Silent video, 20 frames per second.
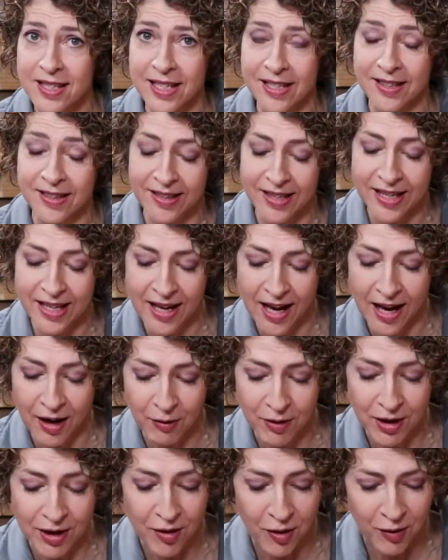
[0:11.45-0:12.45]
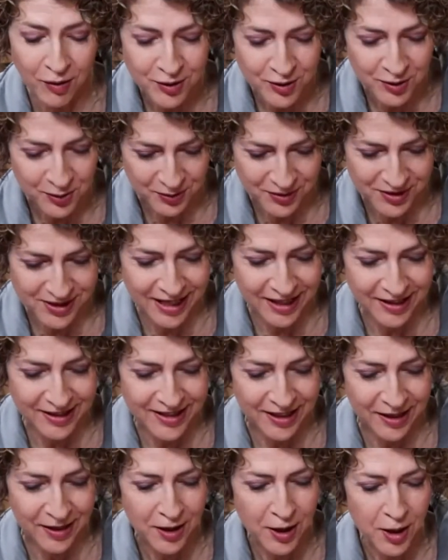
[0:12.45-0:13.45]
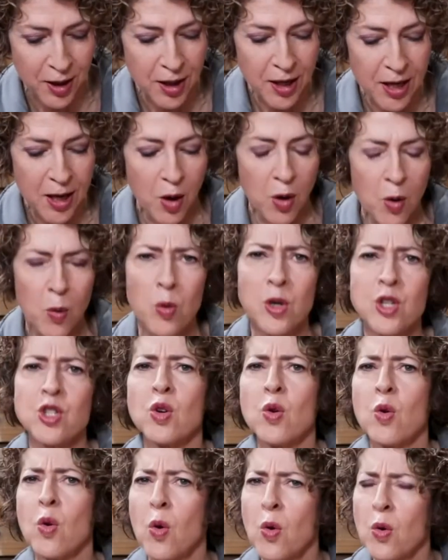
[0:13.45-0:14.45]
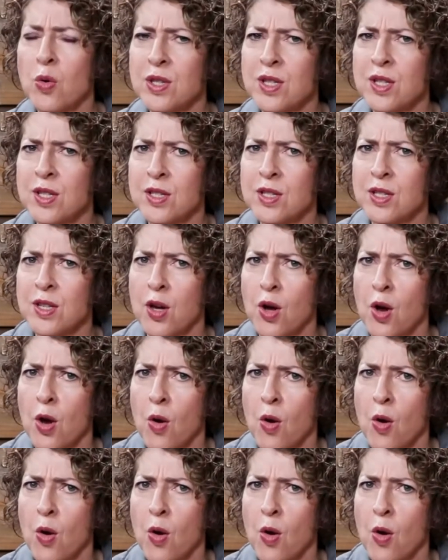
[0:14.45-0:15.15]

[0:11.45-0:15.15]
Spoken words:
in the agricultural sector which caused